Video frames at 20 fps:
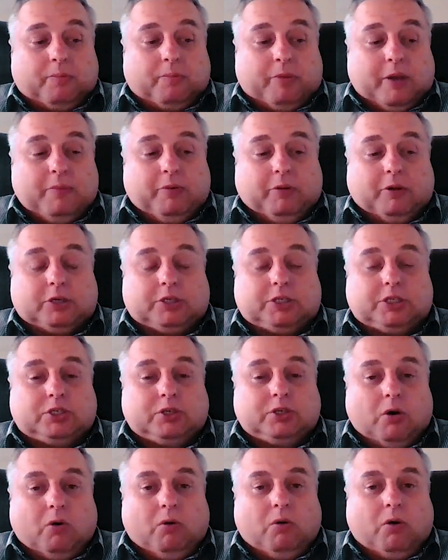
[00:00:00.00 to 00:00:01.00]
people are
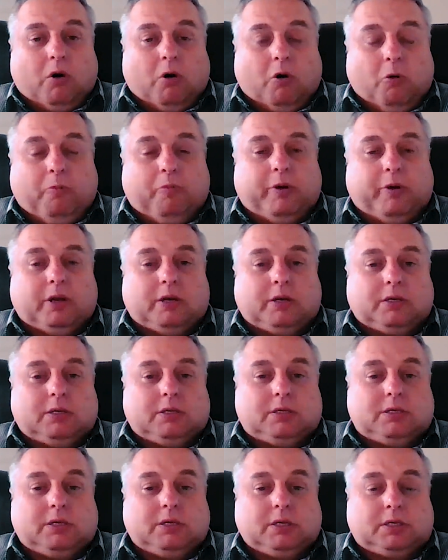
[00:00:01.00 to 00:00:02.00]
so open
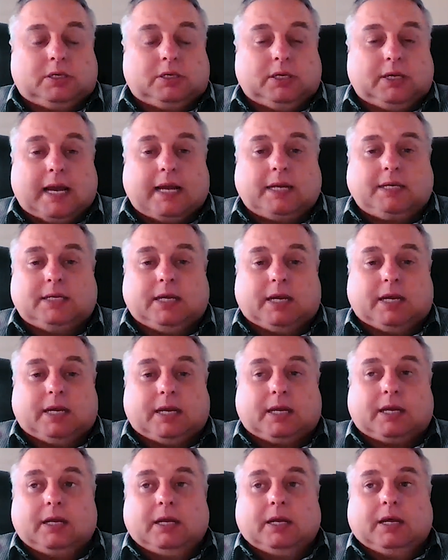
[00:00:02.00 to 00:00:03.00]
to
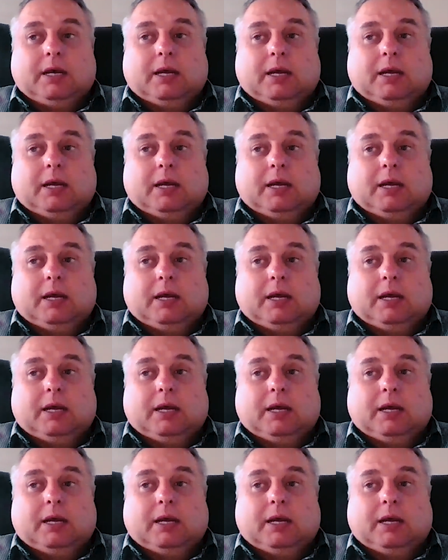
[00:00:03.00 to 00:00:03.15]
connecting,